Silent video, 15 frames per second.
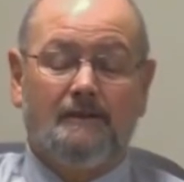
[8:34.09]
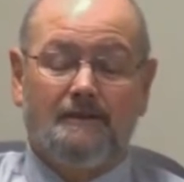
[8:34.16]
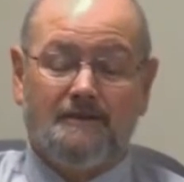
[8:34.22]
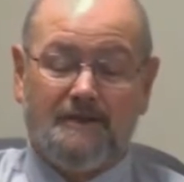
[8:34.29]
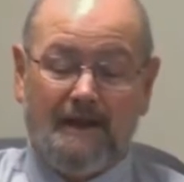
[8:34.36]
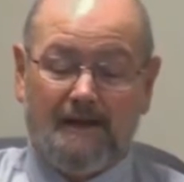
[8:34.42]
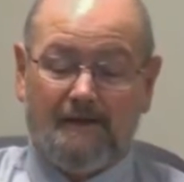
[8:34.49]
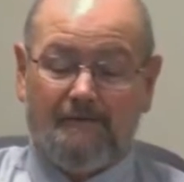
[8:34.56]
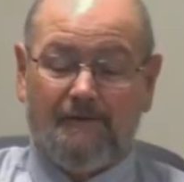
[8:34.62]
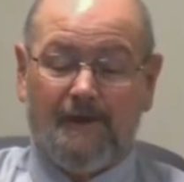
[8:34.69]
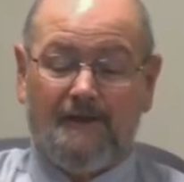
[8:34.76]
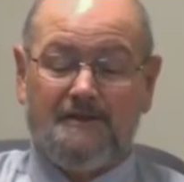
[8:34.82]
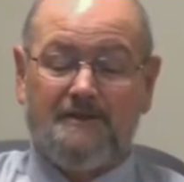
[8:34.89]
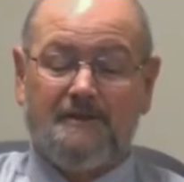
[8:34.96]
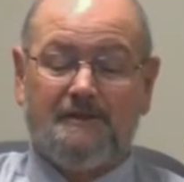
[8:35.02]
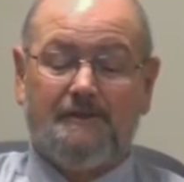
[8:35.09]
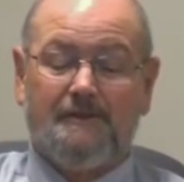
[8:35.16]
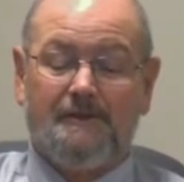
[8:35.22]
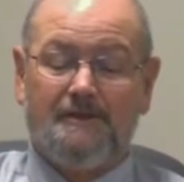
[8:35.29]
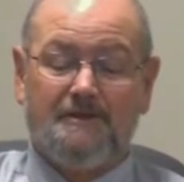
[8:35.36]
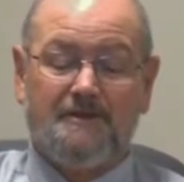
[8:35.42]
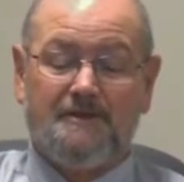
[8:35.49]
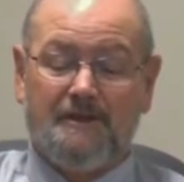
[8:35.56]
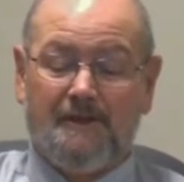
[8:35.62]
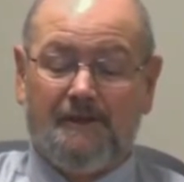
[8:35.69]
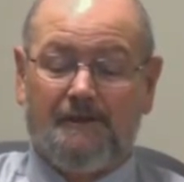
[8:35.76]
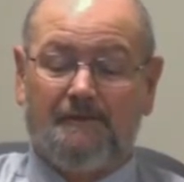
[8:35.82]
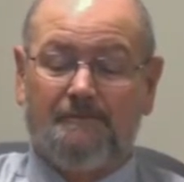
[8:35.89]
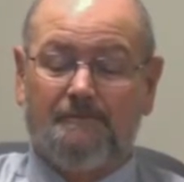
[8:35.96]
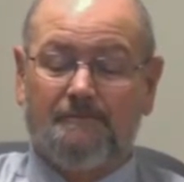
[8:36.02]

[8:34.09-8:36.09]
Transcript: sacrificing his son.